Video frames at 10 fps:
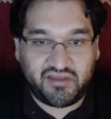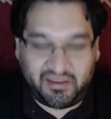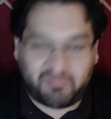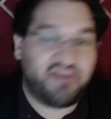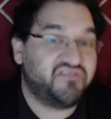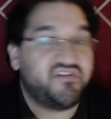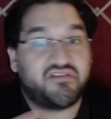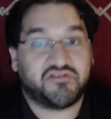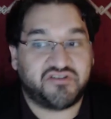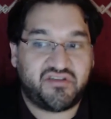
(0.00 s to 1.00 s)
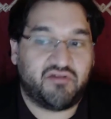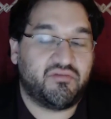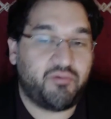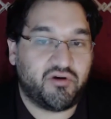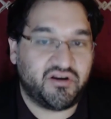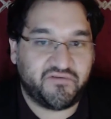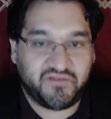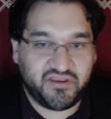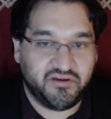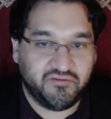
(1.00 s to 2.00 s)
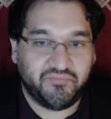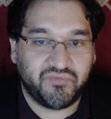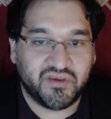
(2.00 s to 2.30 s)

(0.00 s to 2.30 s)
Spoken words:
That's why the research is so important for you.